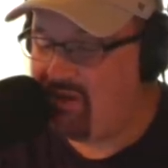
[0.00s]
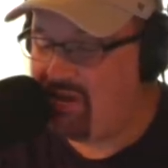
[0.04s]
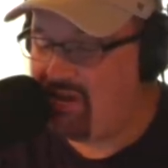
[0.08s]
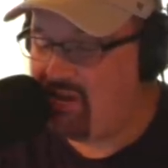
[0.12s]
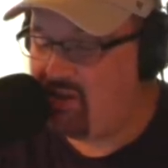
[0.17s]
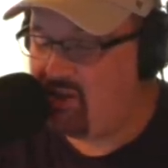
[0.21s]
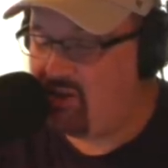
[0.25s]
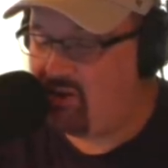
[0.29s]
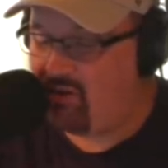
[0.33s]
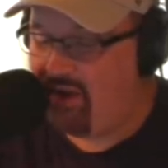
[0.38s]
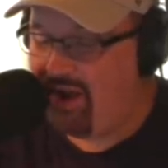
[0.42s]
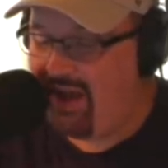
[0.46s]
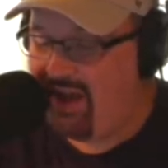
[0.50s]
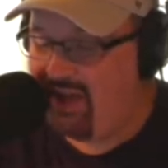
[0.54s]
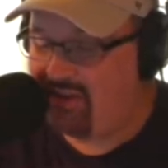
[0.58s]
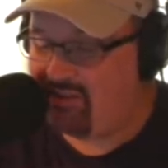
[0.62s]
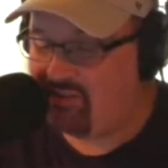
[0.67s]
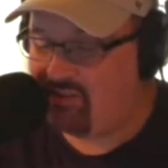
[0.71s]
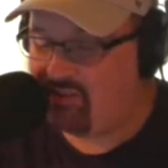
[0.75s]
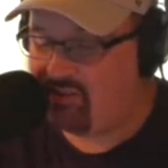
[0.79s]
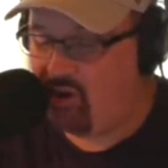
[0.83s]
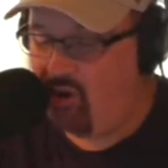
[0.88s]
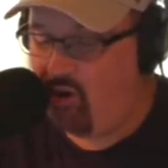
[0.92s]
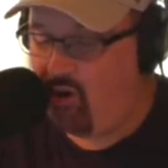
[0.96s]
beat your
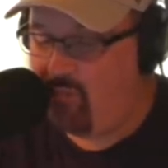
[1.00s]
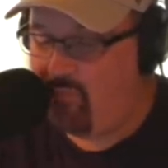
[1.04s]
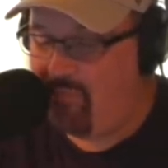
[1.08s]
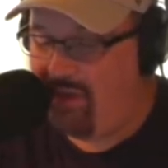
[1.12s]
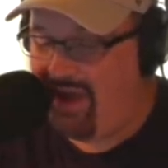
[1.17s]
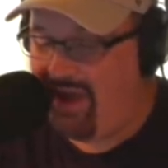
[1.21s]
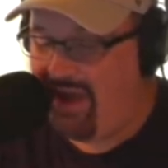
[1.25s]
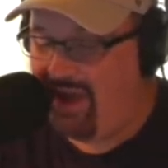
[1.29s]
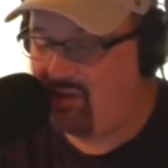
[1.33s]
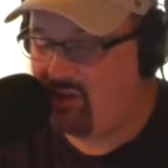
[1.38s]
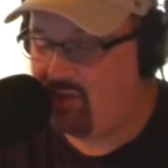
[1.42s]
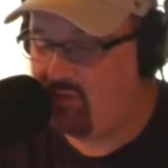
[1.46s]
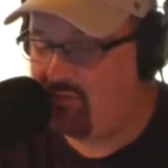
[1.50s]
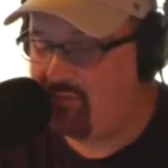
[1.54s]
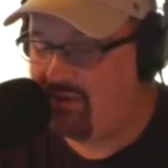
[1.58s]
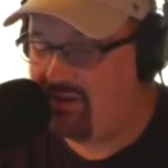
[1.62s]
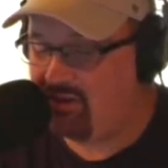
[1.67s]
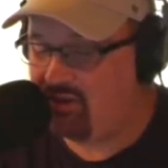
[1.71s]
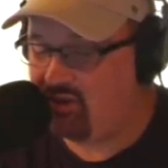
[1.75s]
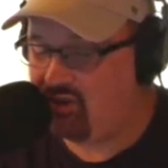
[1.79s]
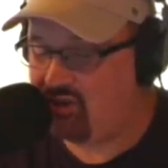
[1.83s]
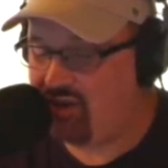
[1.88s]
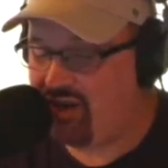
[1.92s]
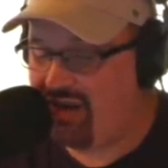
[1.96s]
ass so bad you'd
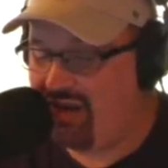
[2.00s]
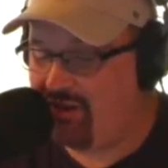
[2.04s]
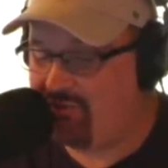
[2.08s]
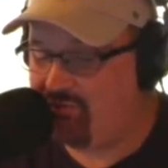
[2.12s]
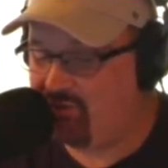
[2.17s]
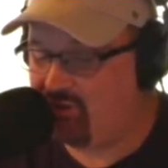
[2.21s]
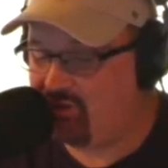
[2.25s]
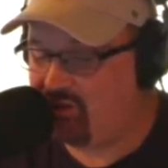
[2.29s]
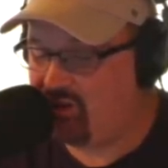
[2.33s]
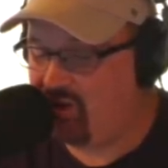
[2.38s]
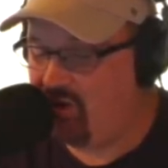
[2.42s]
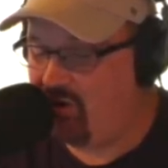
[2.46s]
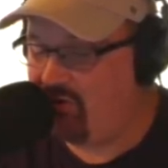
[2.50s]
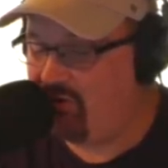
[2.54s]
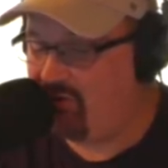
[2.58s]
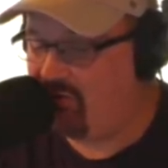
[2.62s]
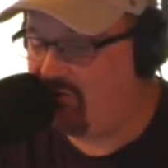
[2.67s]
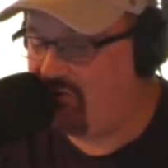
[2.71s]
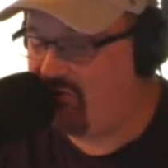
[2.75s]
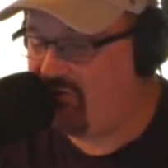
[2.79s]
Jeez. be ashamed to show your